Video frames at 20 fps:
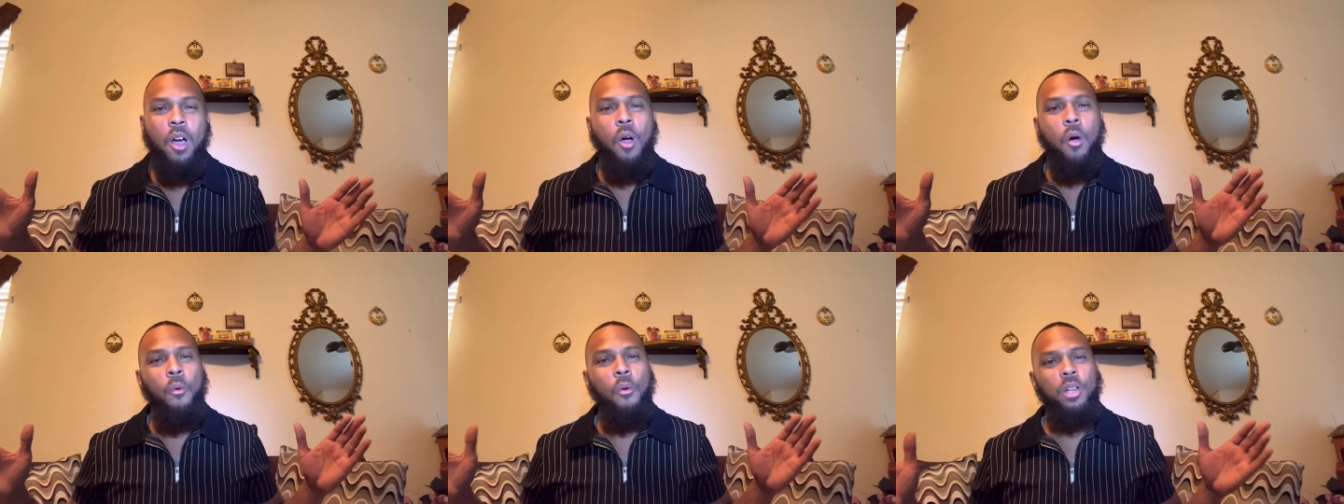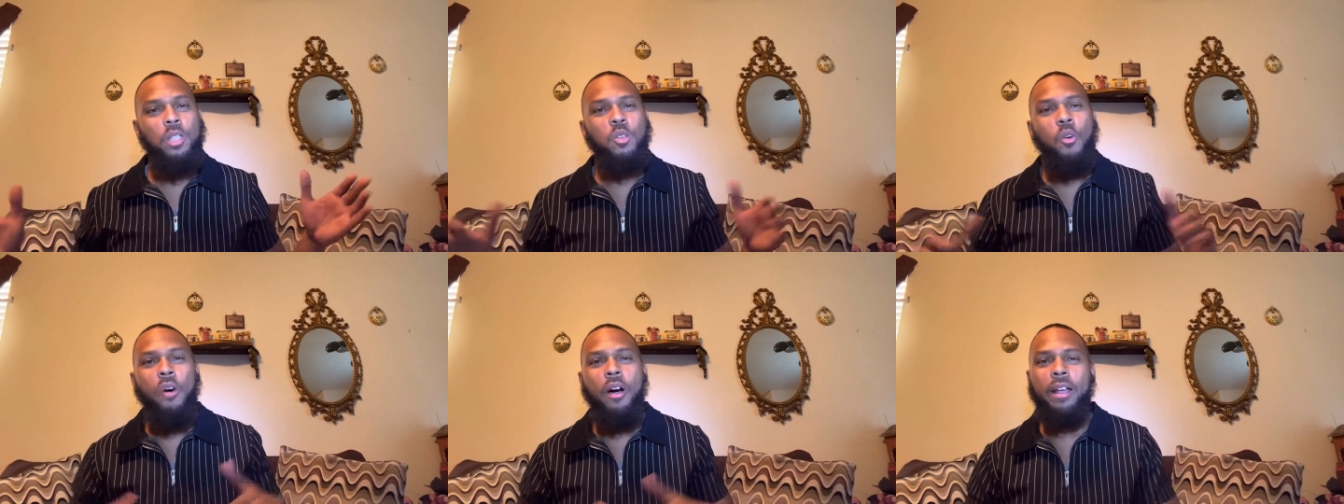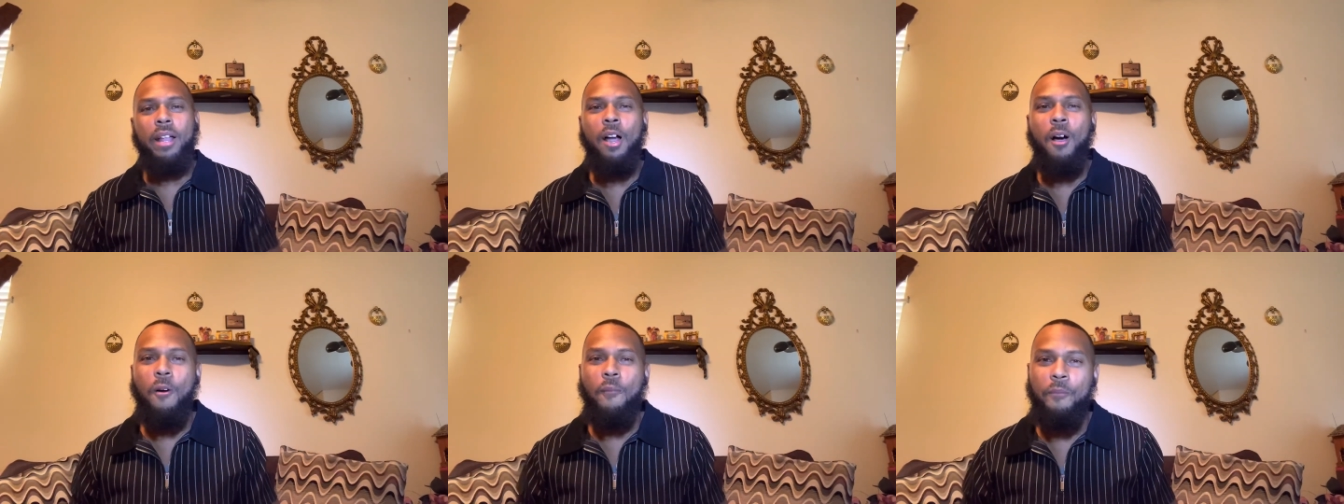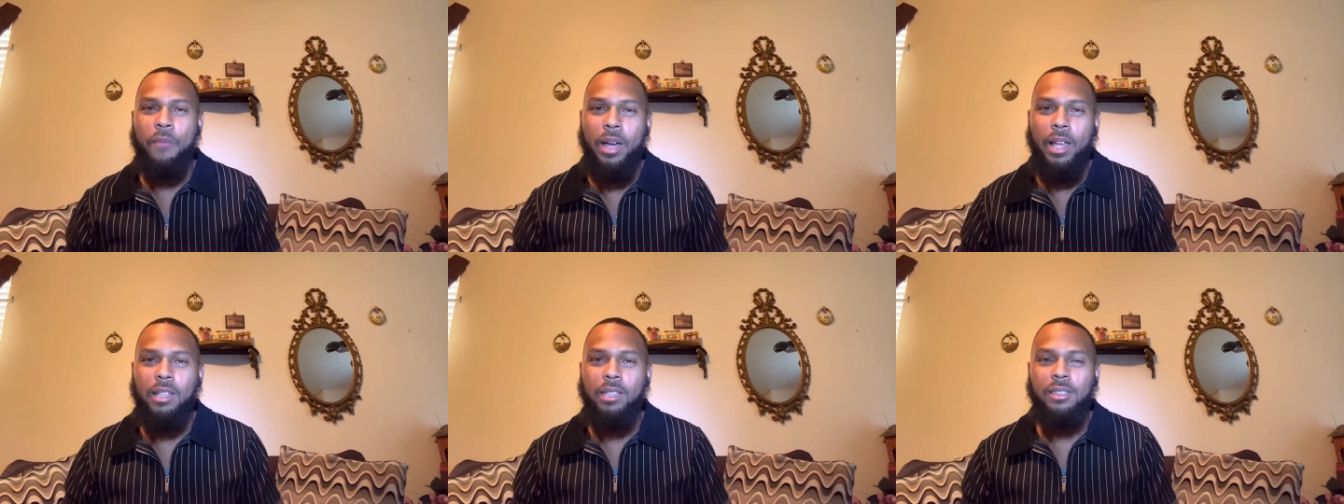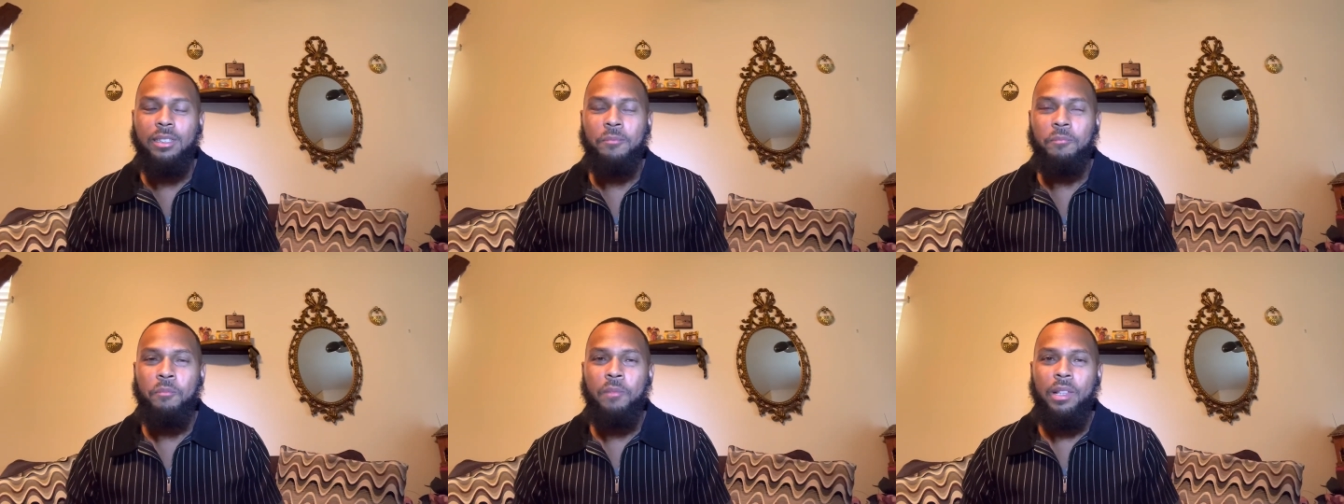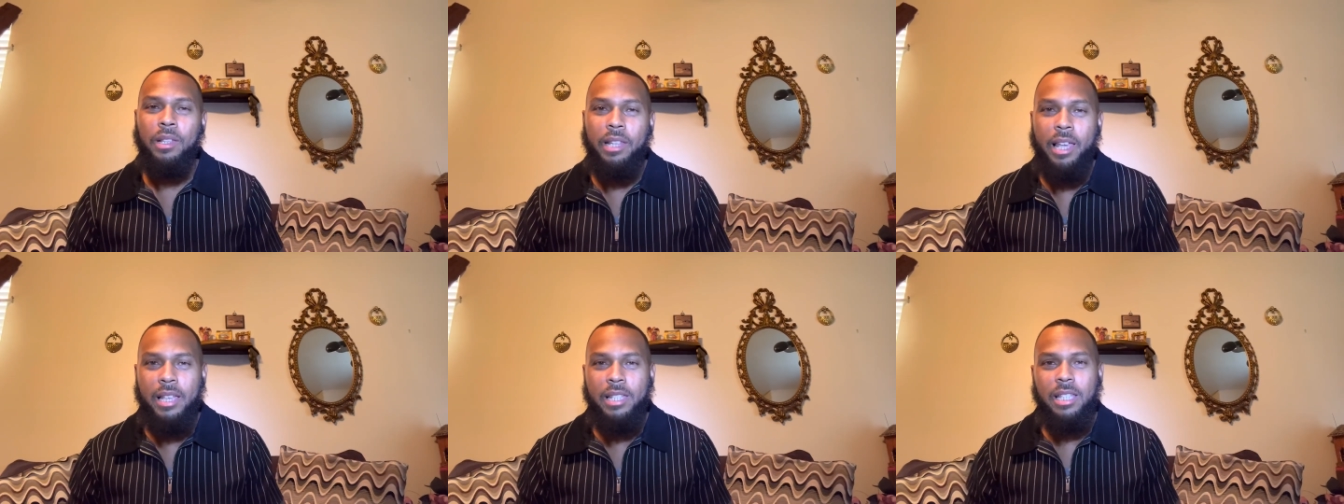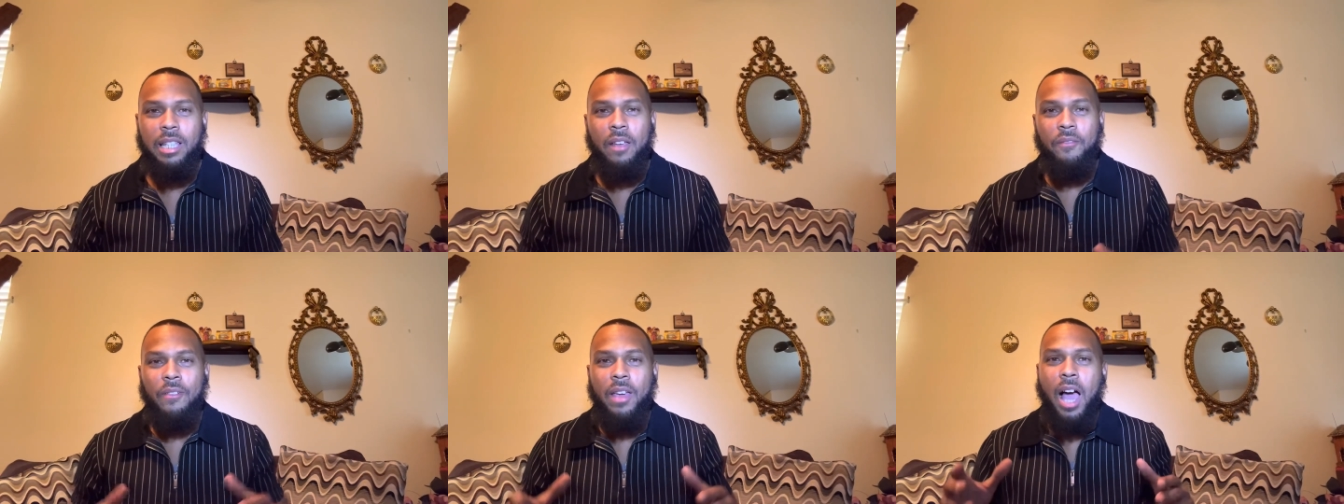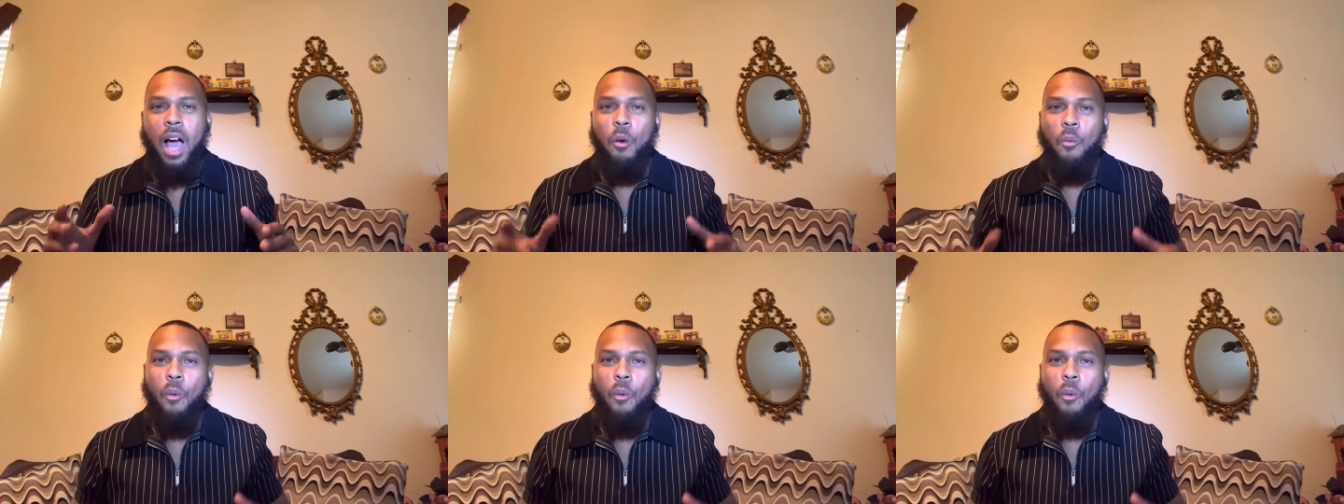What's going on, fellas? Listen, if y'all